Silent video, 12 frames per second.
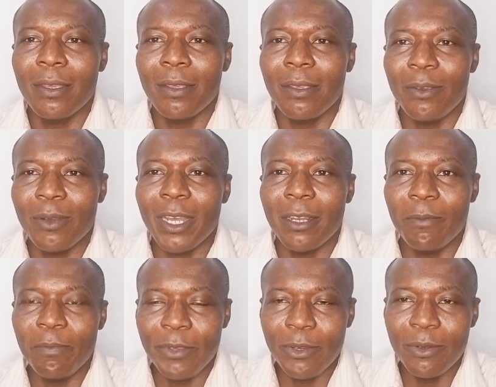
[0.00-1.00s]
You can
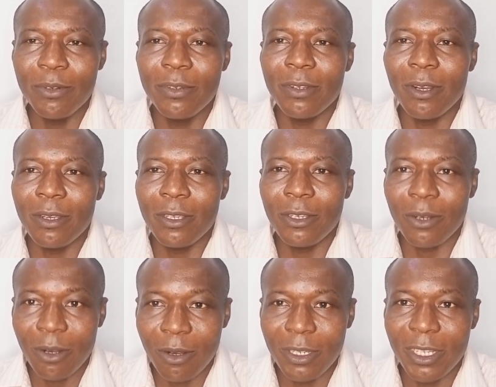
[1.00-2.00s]
build your
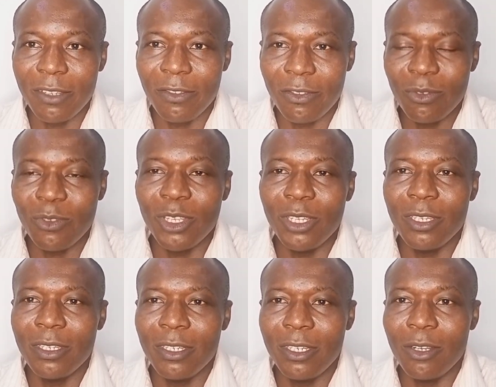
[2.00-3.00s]
audience using
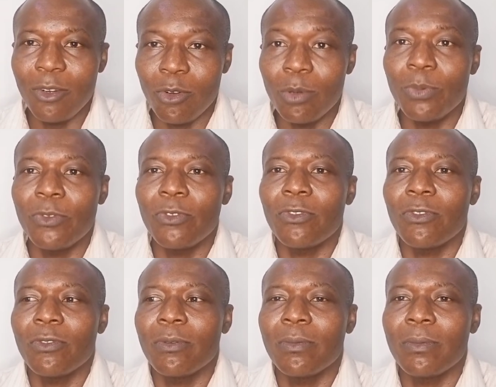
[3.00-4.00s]
groups.
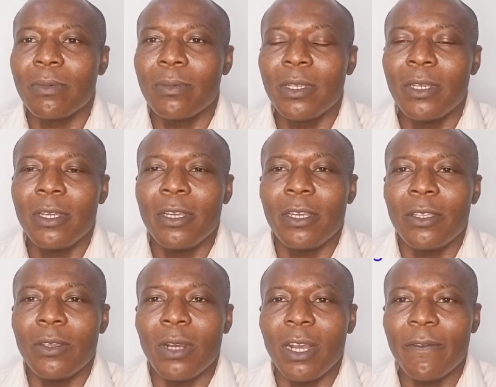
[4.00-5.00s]
You
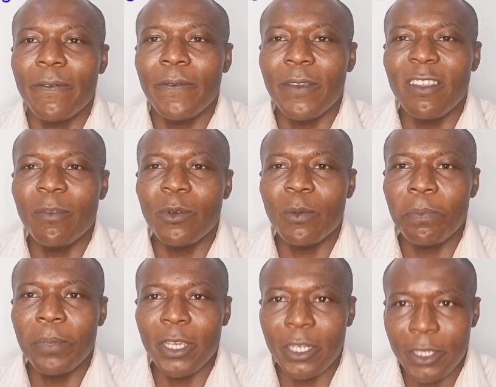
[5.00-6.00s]
have Facebook
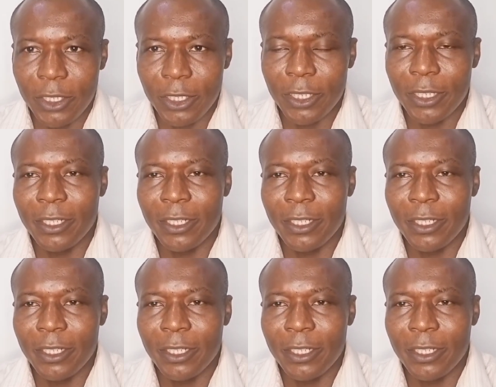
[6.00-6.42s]
page.